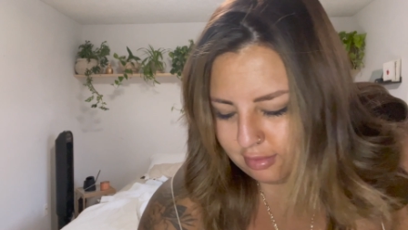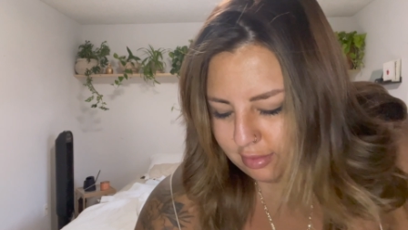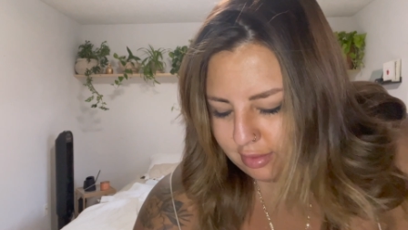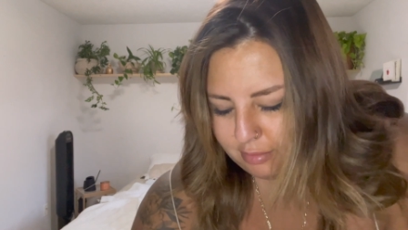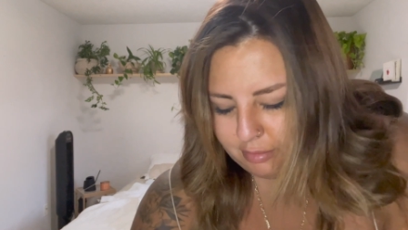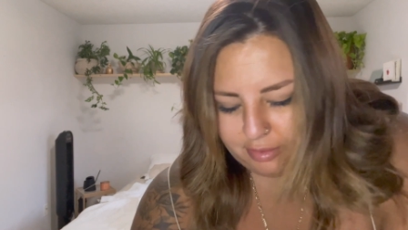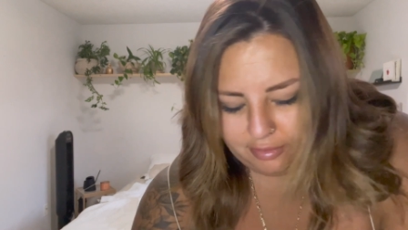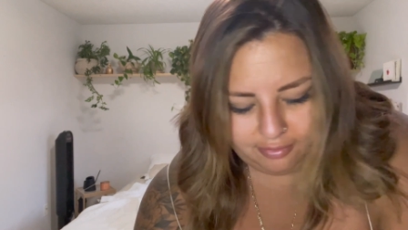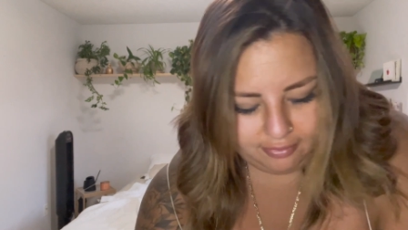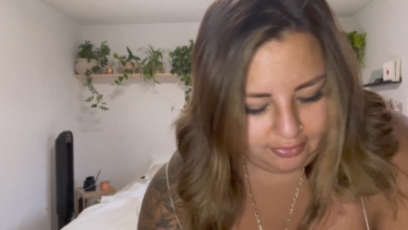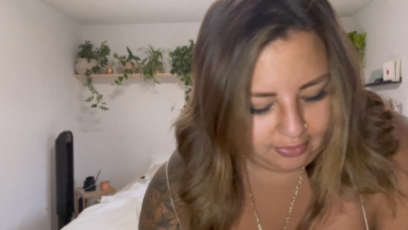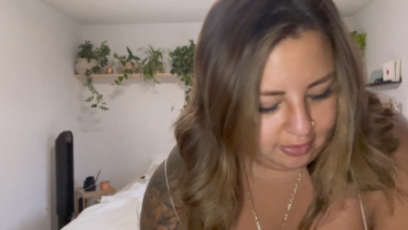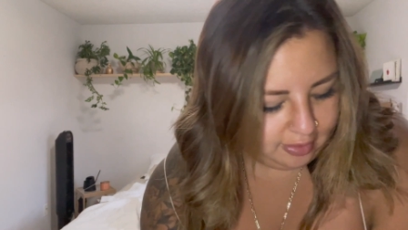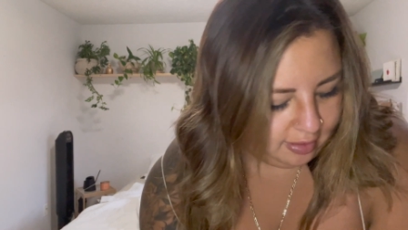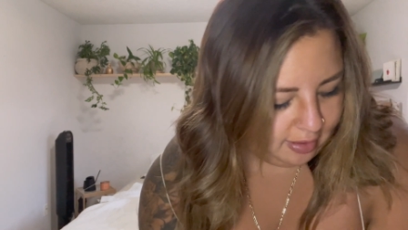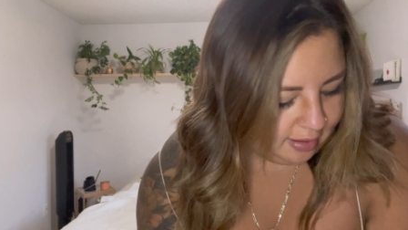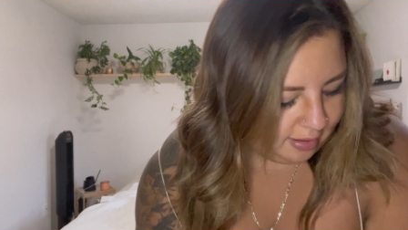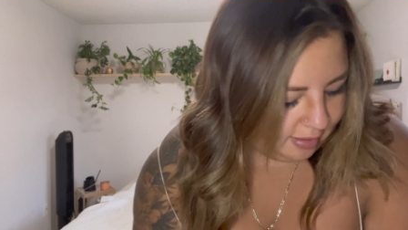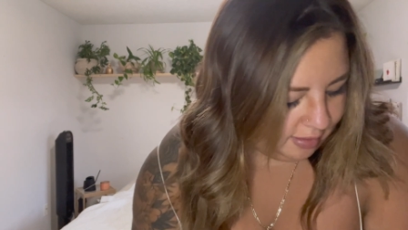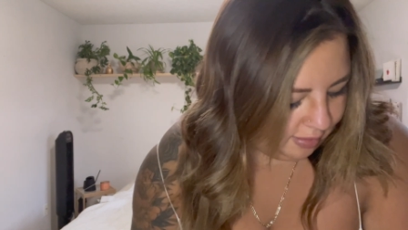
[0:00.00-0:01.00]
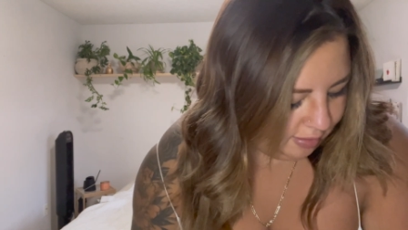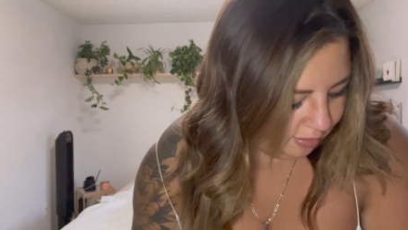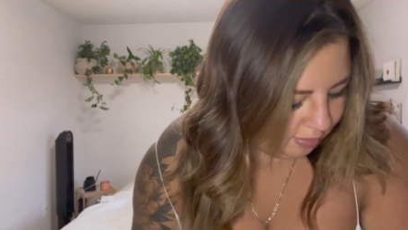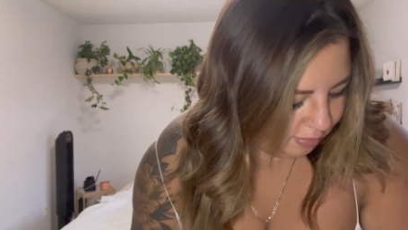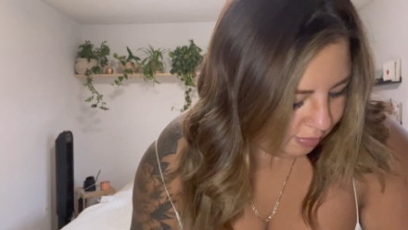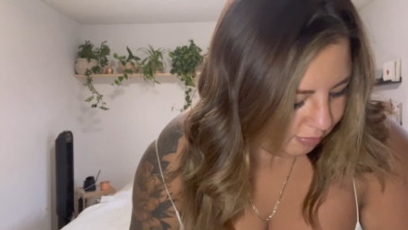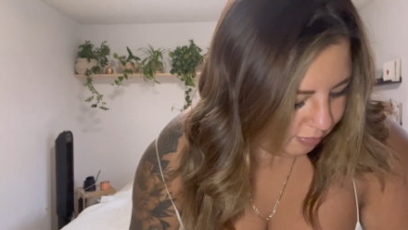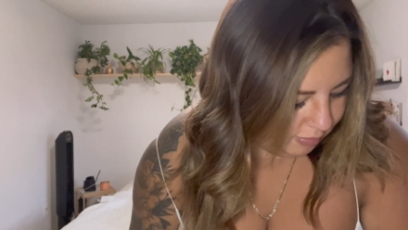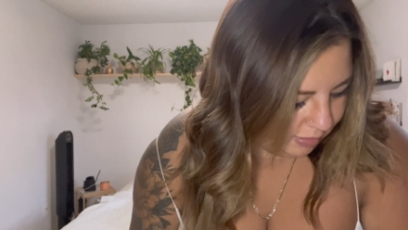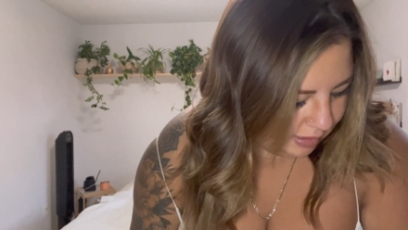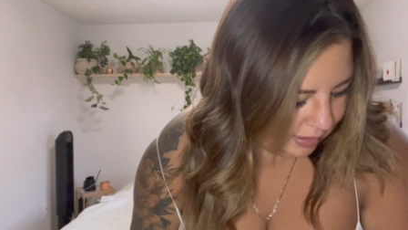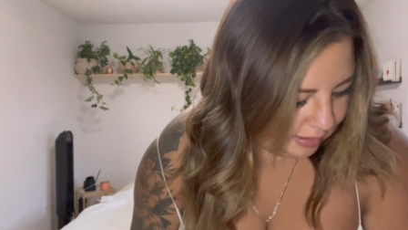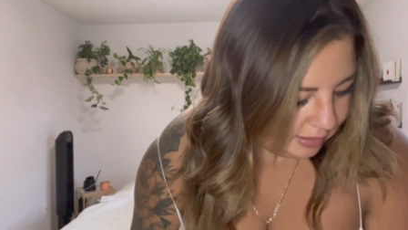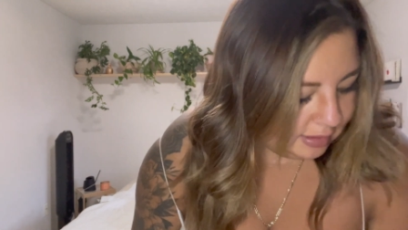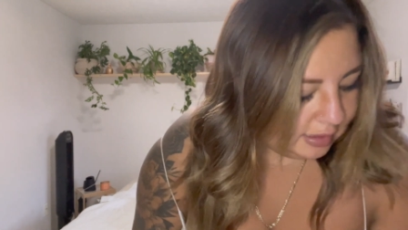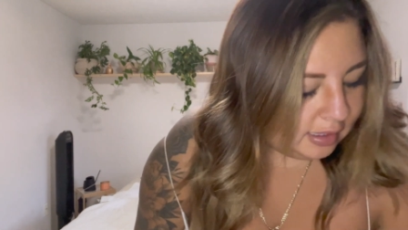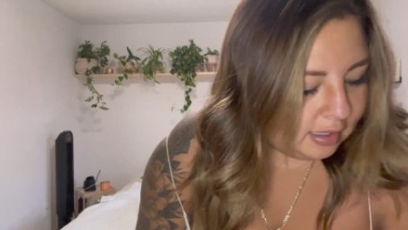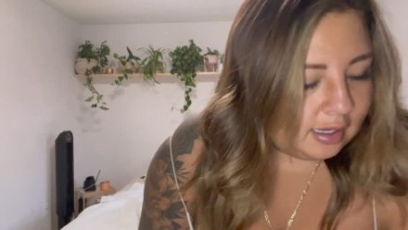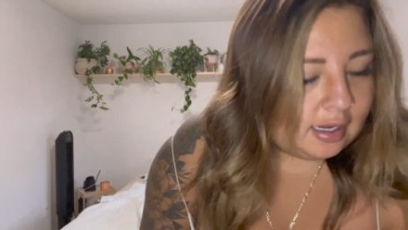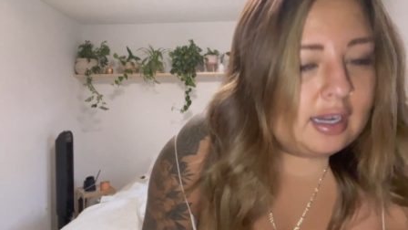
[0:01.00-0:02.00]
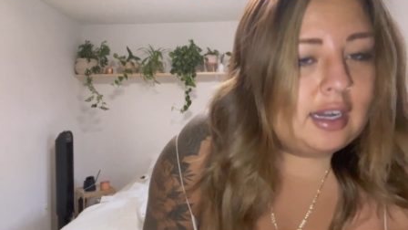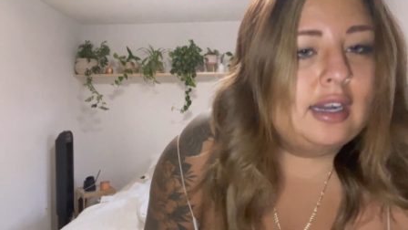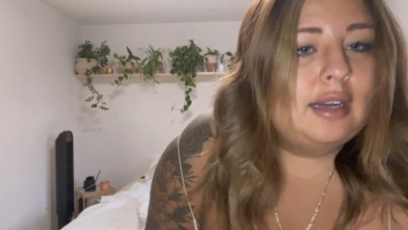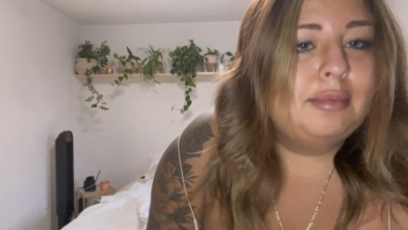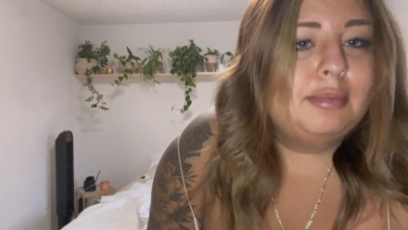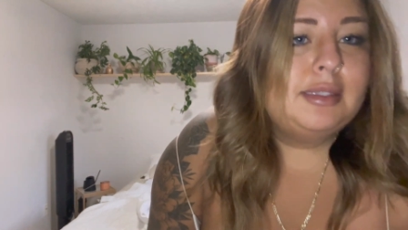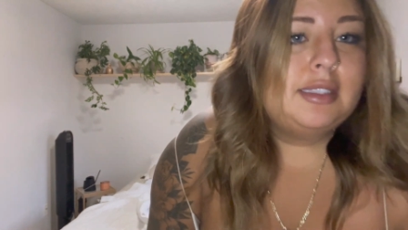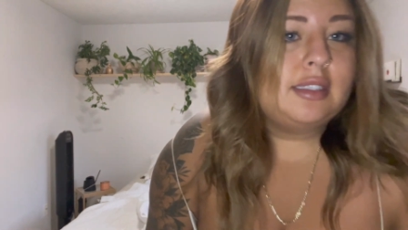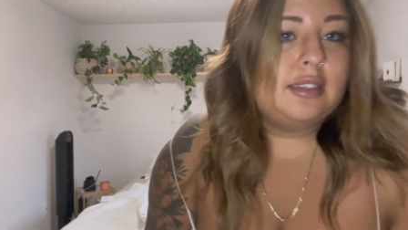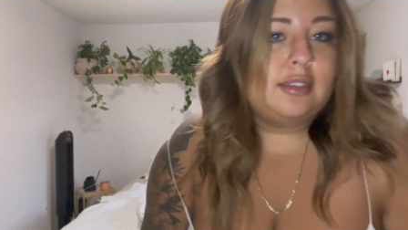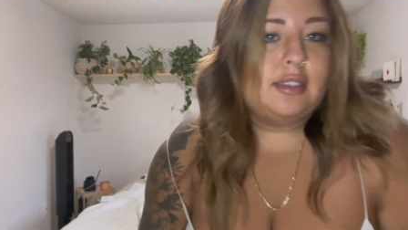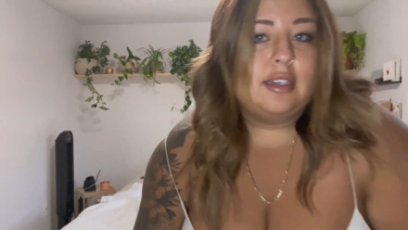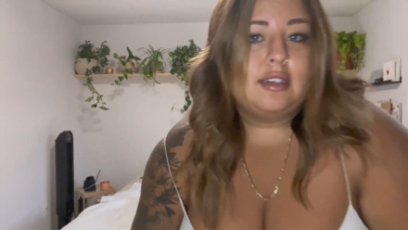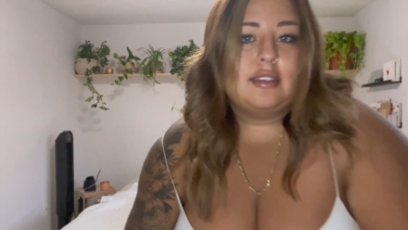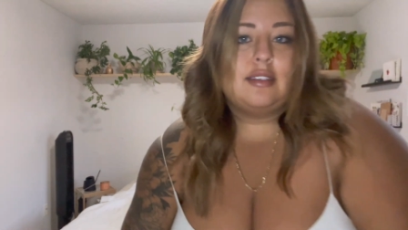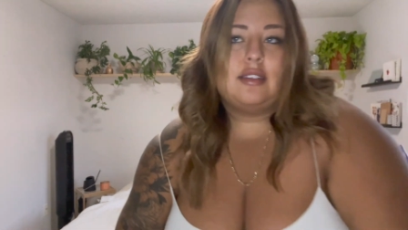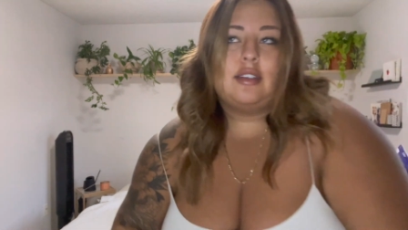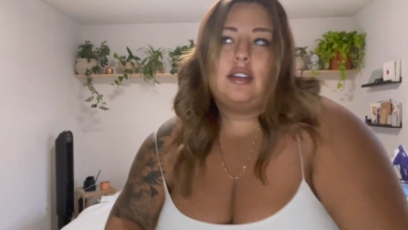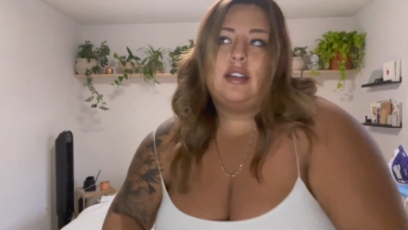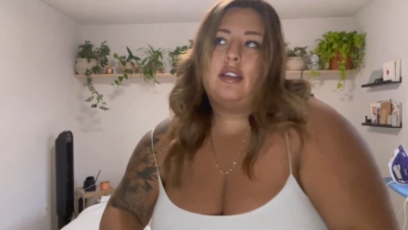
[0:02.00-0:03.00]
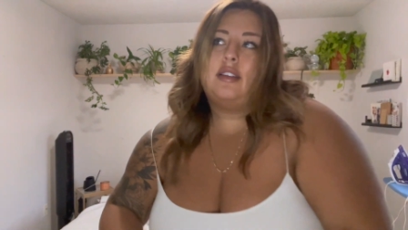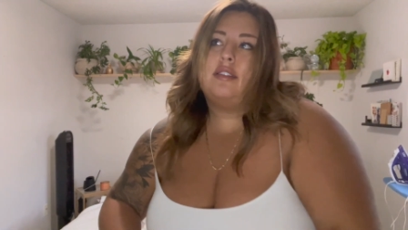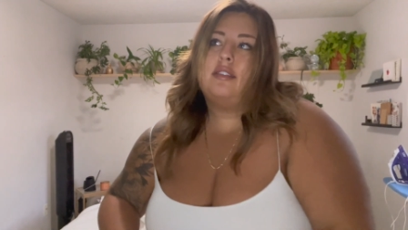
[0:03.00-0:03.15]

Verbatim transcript: let me fill you in on what I got up to yesterday.